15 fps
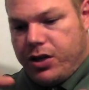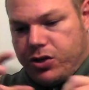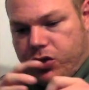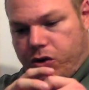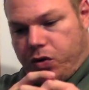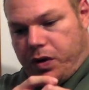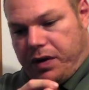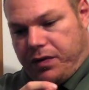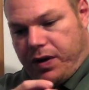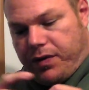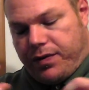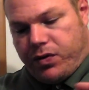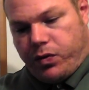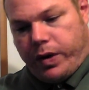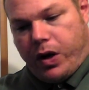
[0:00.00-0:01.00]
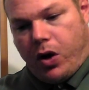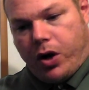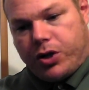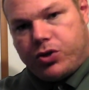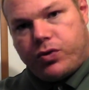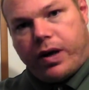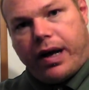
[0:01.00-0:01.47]
So if you have three
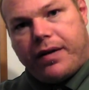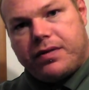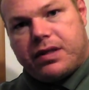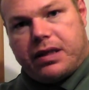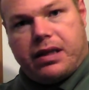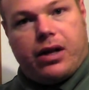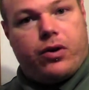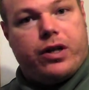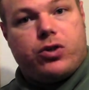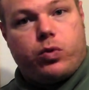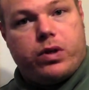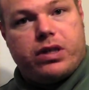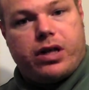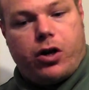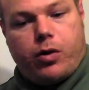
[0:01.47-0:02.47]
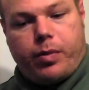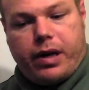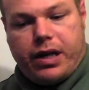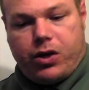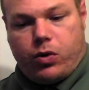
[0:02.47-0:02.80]
hard drives that are each one terabyte,